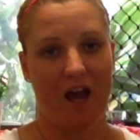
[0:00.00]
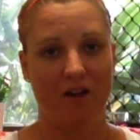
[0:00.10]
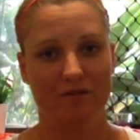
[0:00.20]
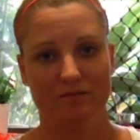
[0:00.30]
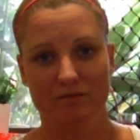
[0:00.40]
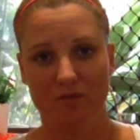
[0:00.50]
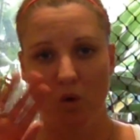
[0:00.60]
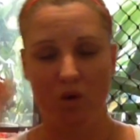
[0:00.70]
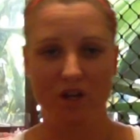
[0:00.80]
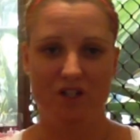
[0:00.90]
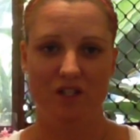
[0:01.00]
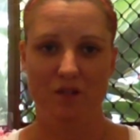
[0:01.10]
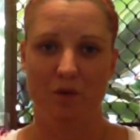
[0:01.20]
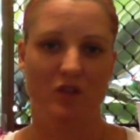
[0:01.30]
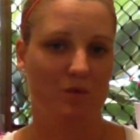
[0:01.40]
out all those
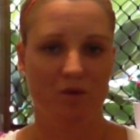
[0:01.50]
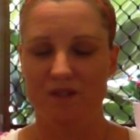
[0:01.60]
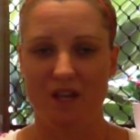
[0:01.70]
disposables,